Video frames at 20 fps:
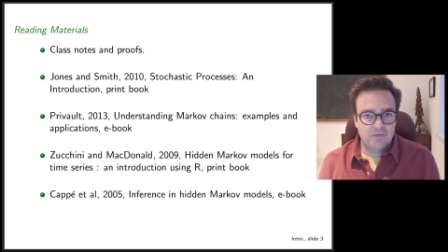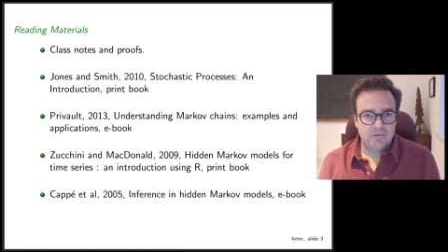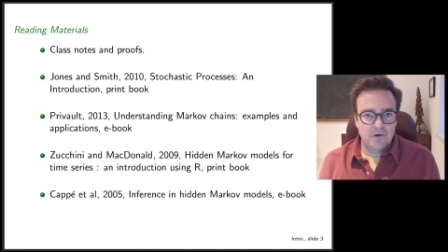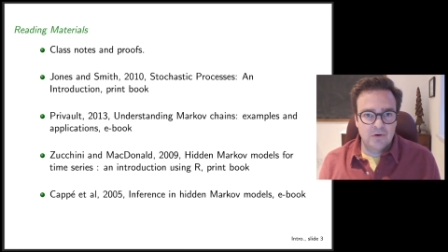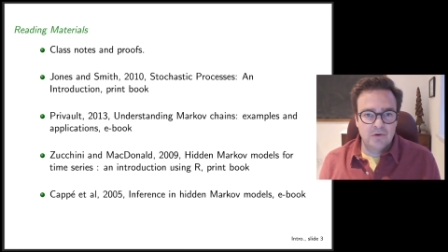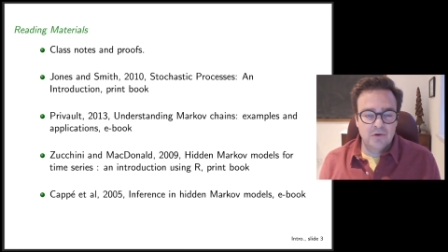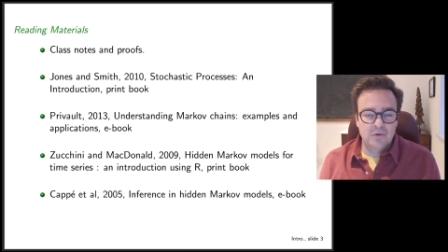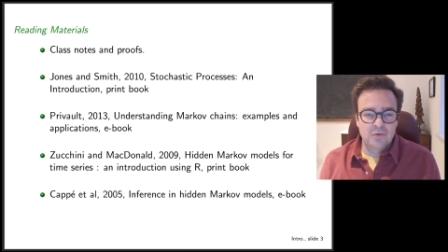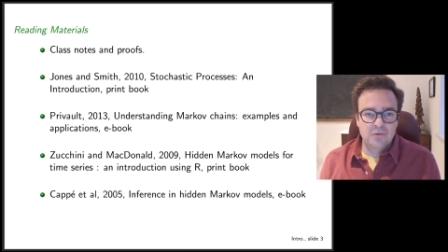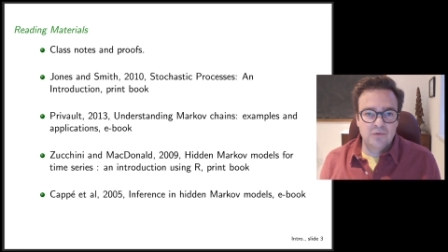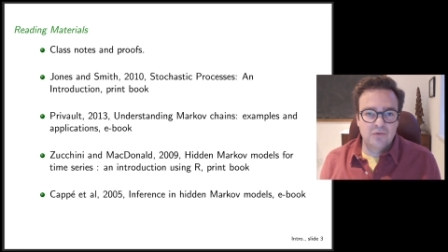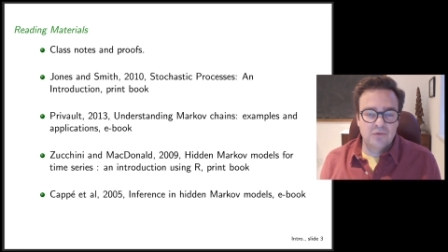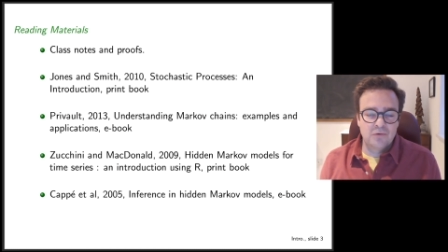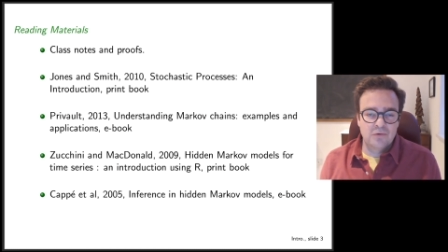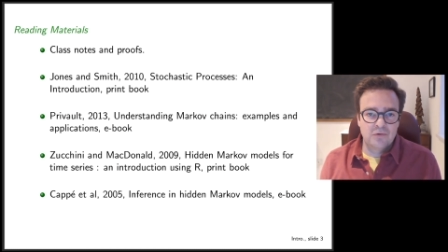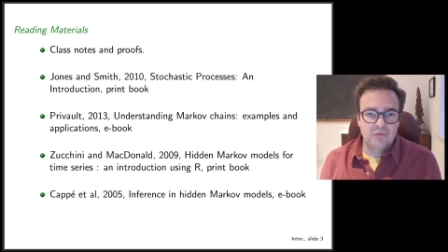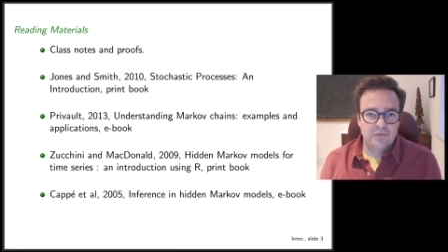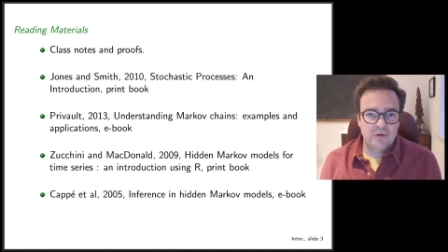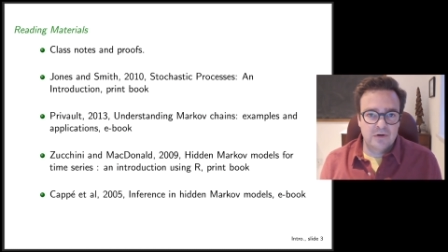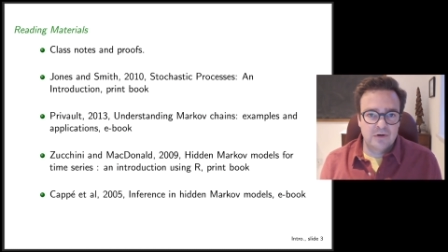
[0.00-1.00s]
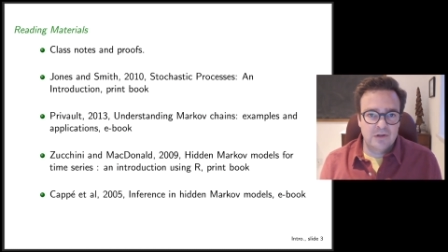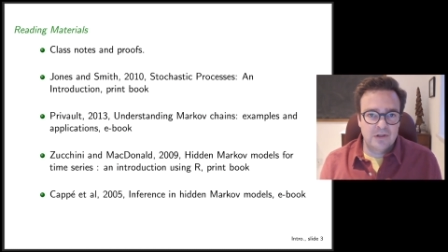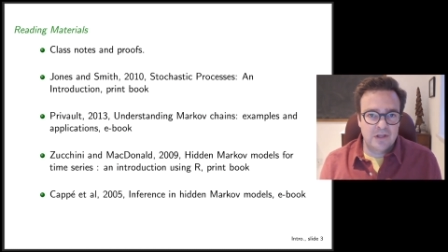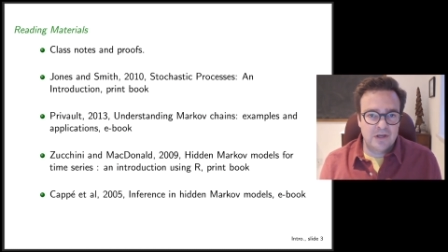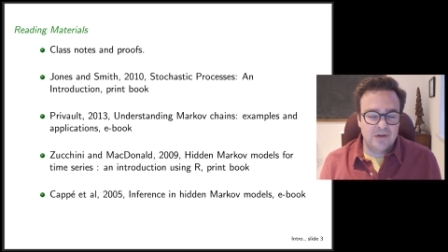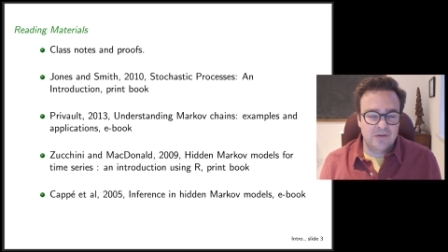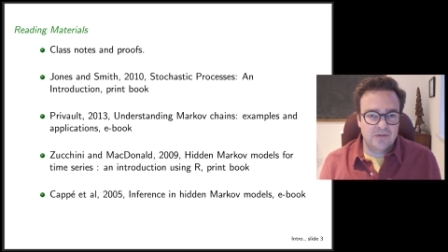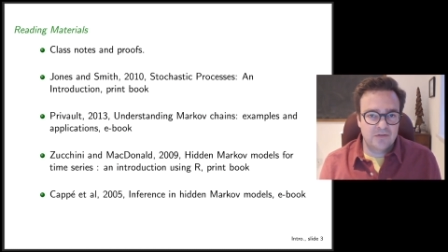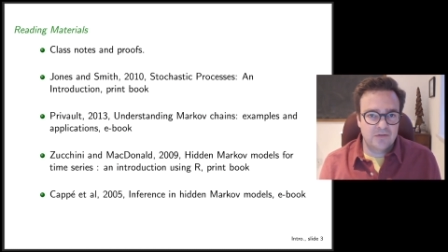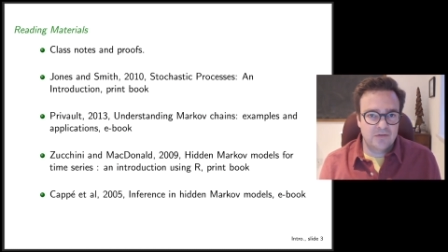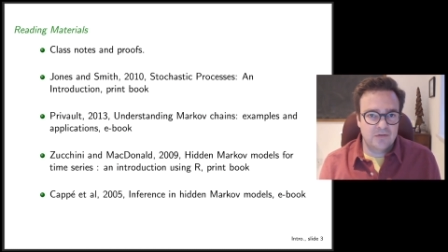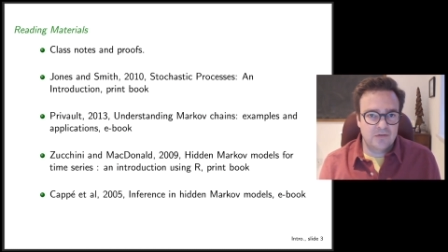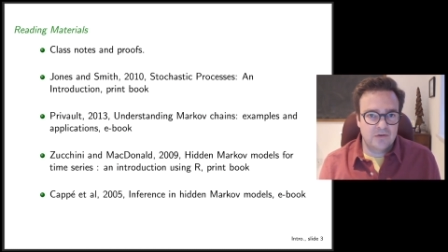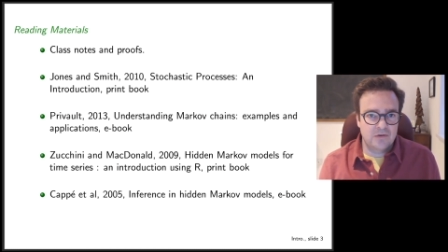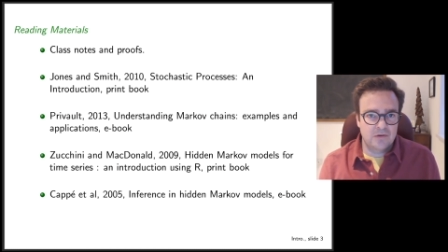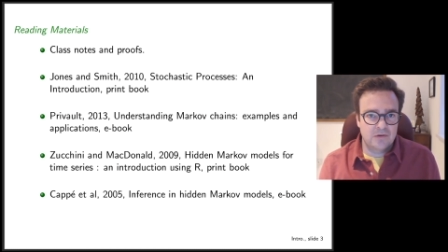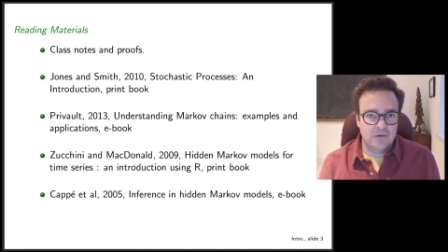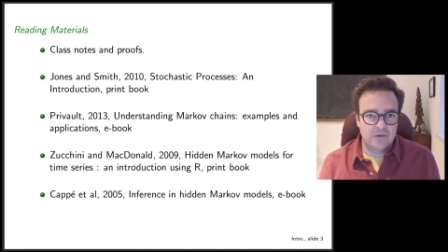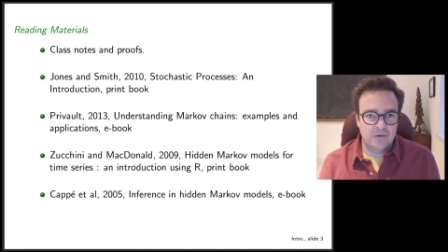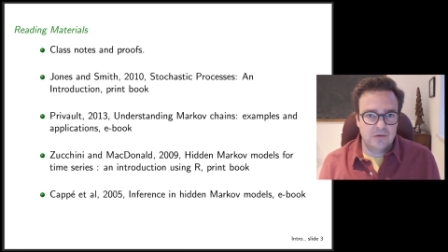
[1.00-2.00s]
of our notes, or the very last,
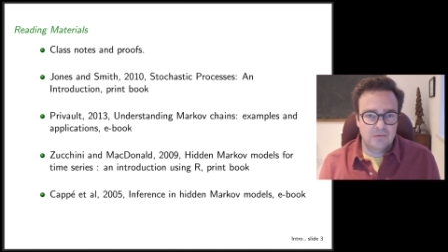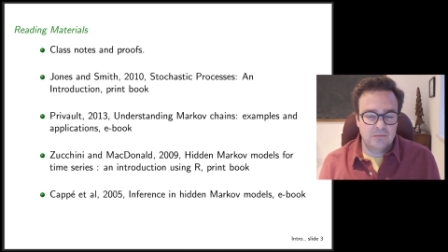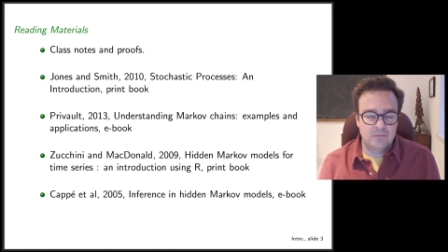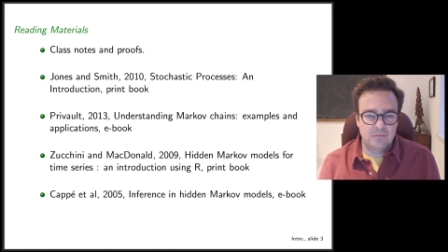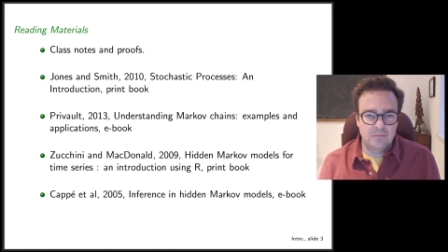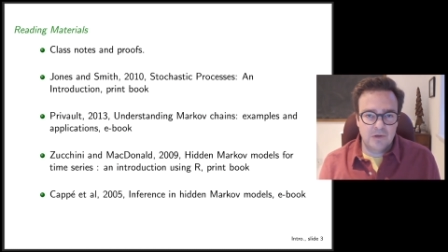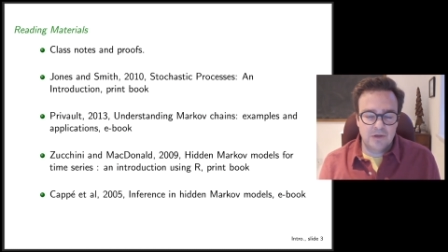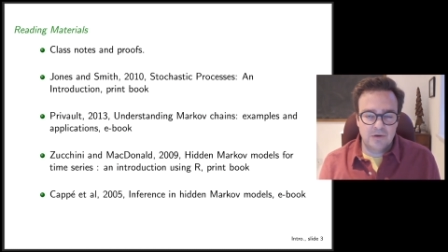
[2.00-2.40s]
uh,